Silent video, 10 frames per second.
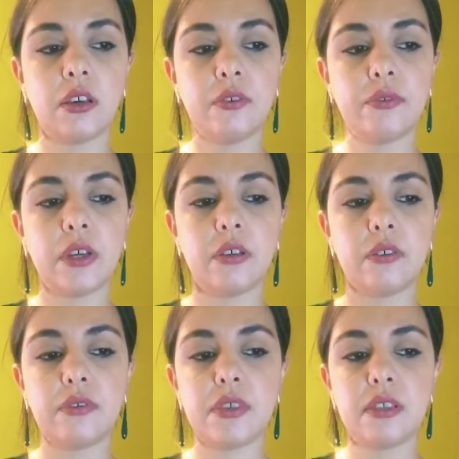of,
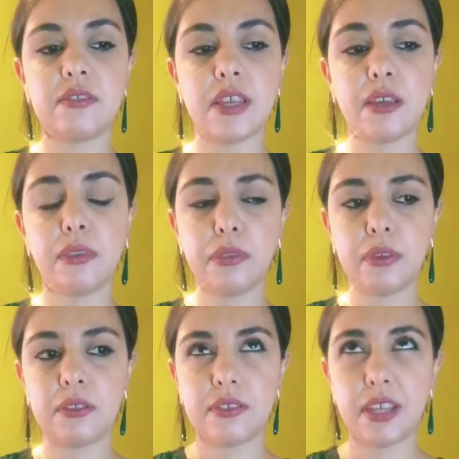of theft,
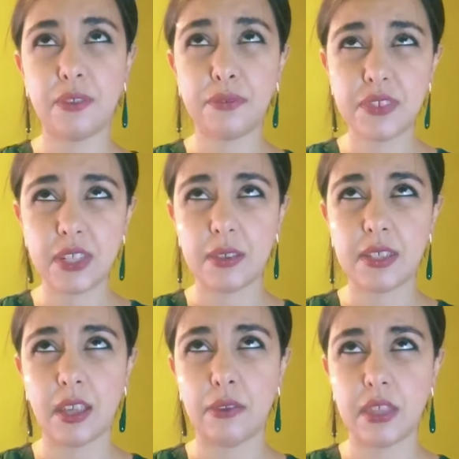theft.
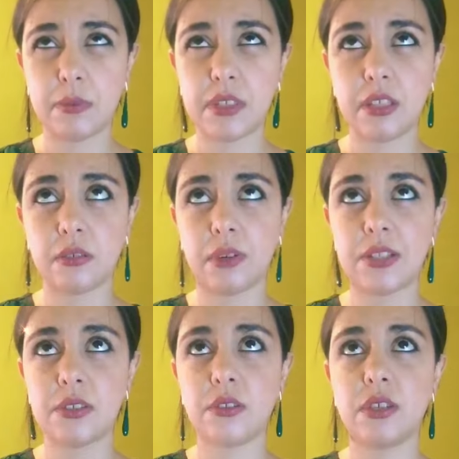I, I think I'm seeing it
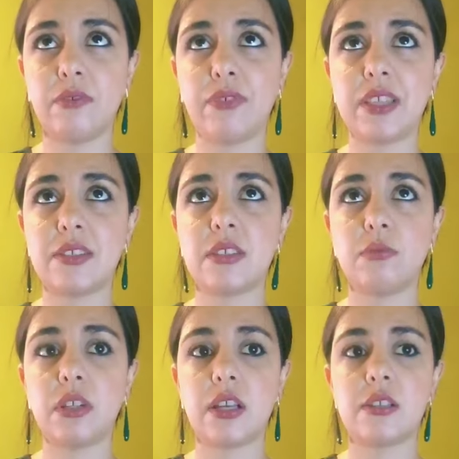right. So you can find that
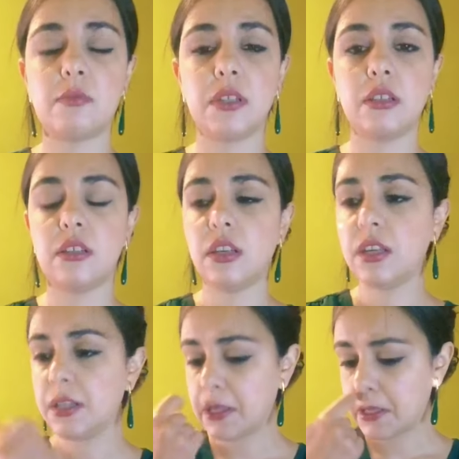someone has been,
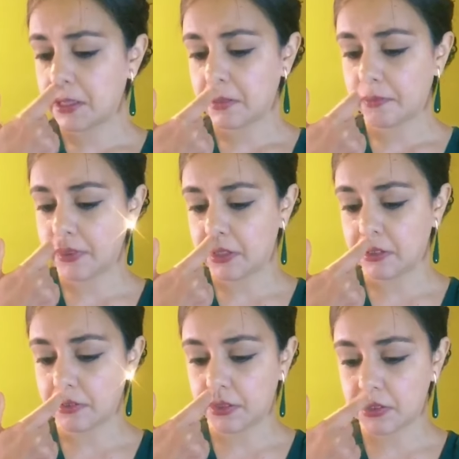you
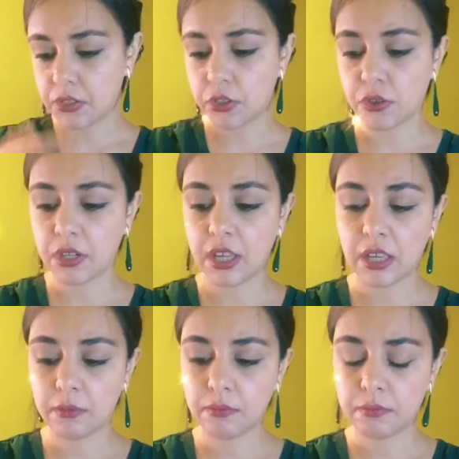know, using your
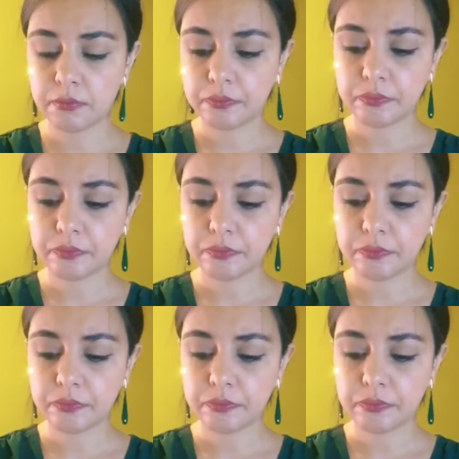name